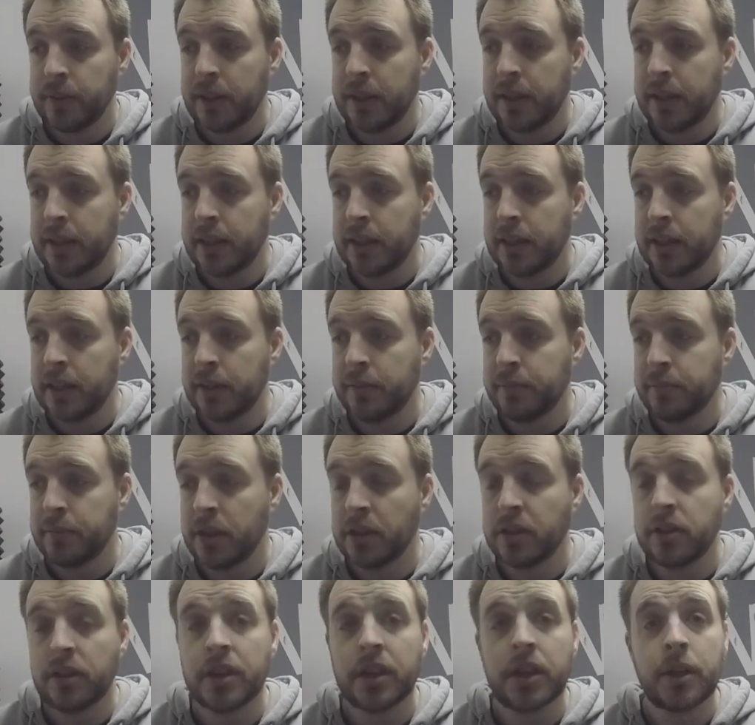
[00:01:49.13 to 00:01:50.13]

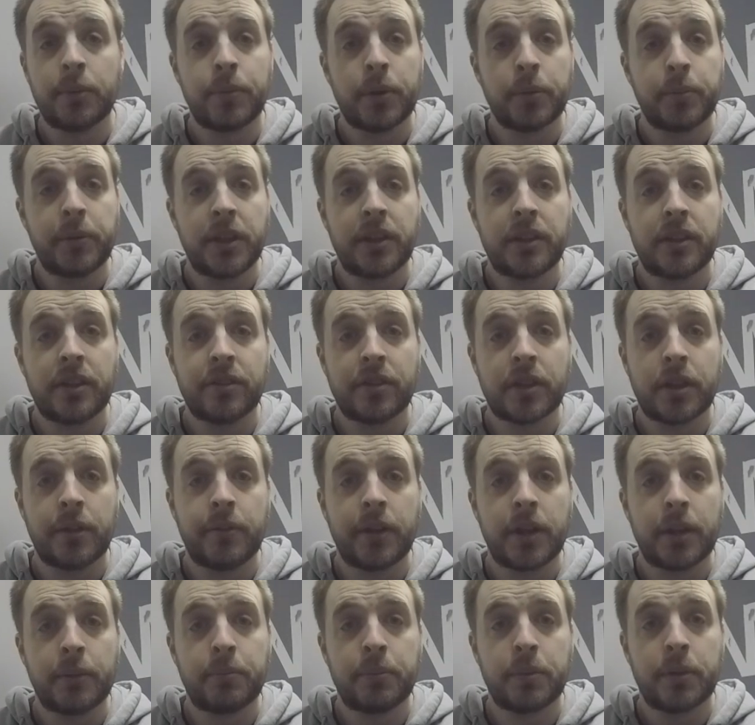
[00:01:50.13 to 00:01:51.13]
I've got a couple of meetings
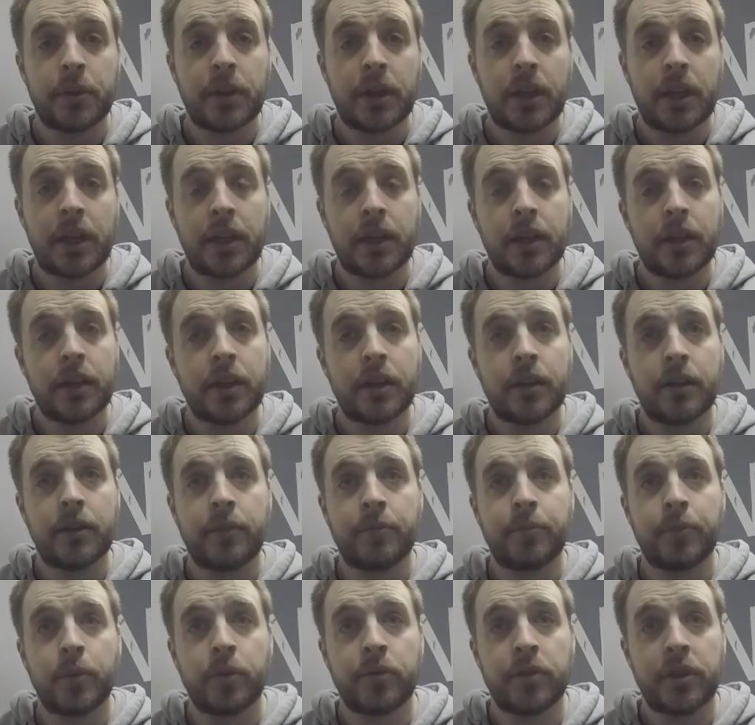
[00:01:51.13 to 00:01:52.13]
coming up
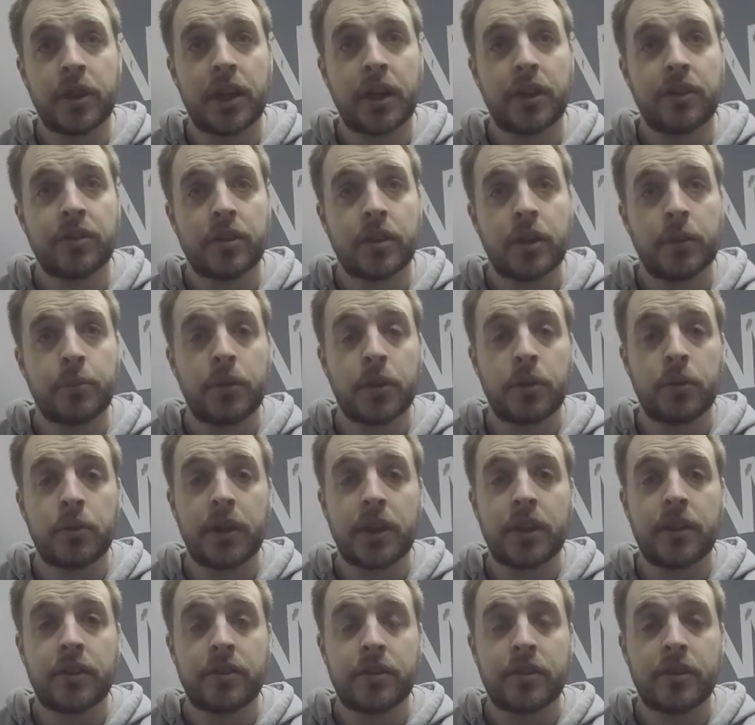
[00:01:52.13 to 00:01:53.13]
over the next couple of
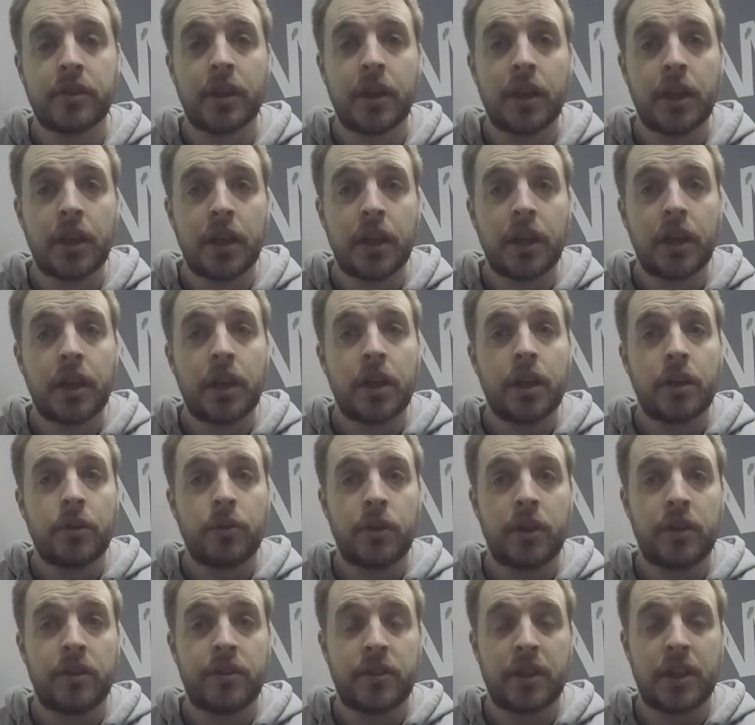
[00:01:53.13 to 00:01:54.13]
weeks
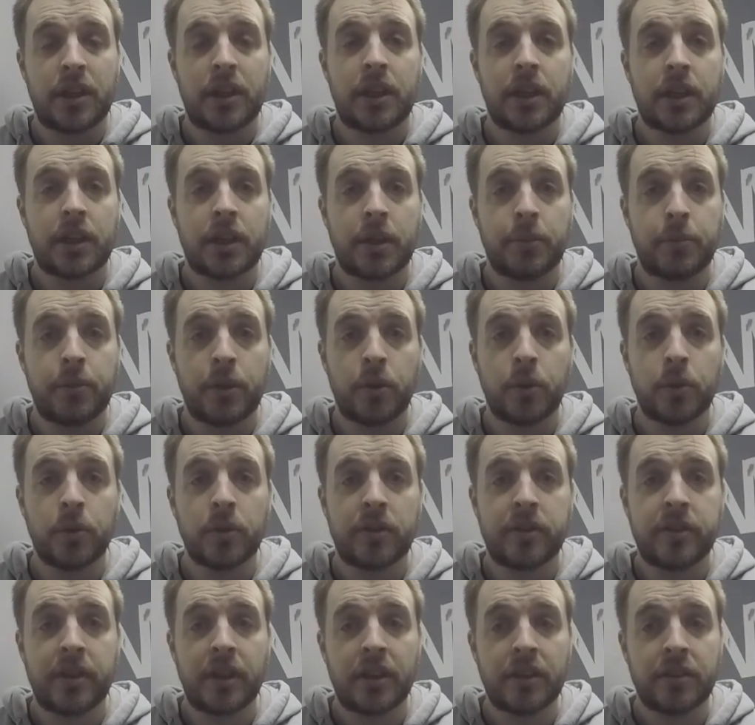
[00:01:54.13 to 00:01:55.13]
with like a couple of
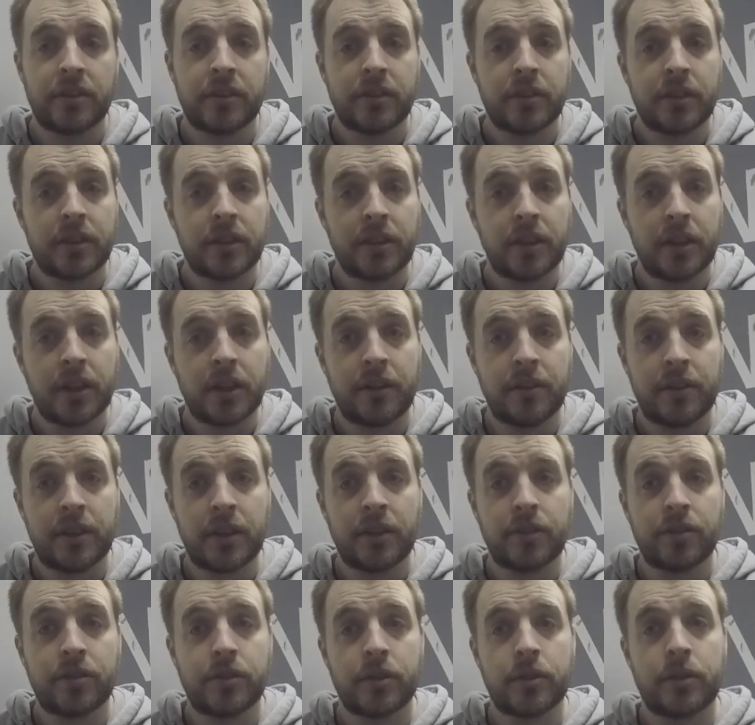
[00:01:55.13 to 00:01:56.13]
wholesalers and
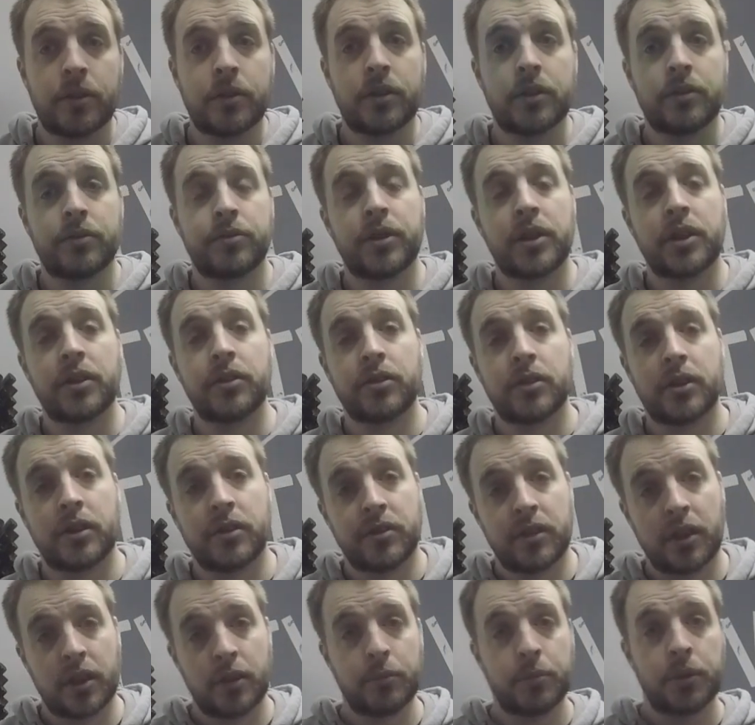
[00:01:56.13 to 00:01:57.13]
things, so fingers
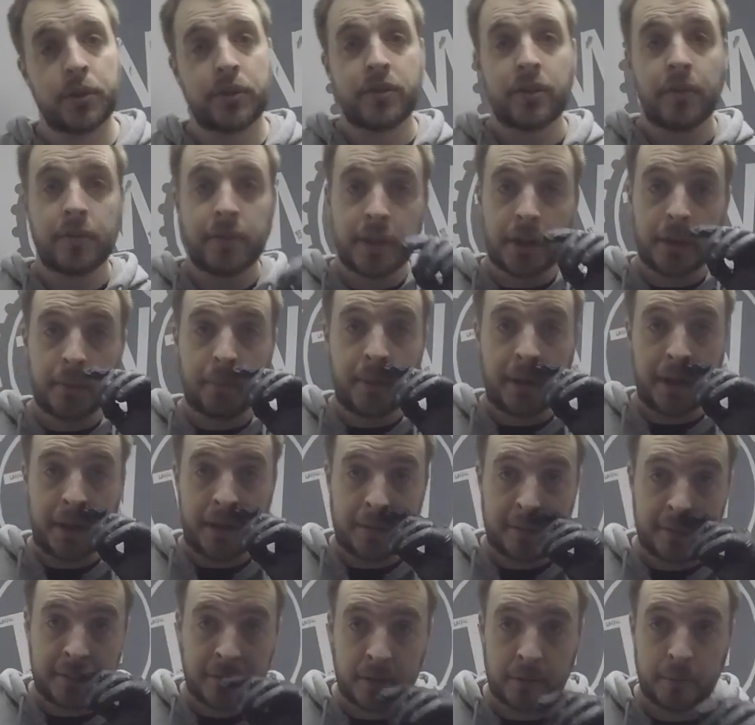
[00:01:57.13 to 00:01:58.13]
crossed I can put something in
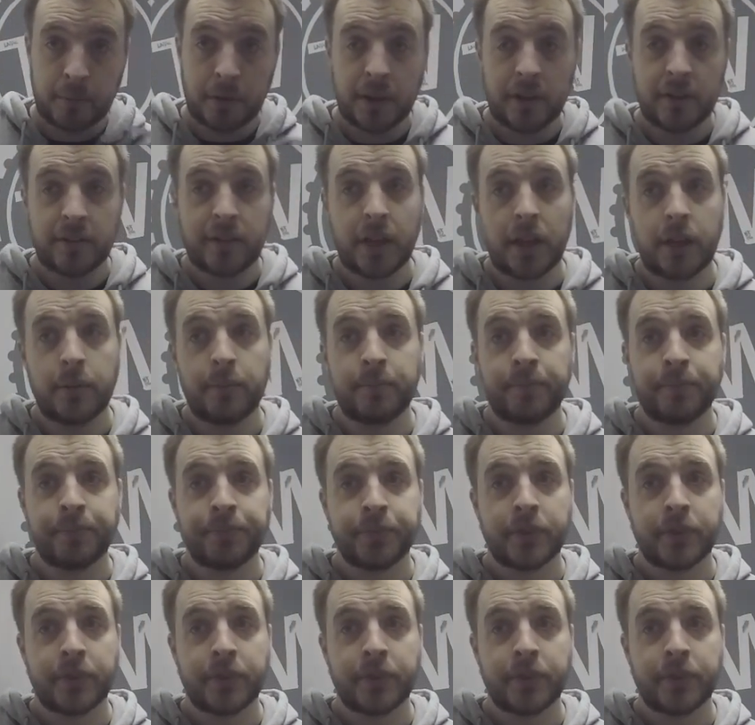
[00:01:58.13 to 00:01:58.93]
place by the time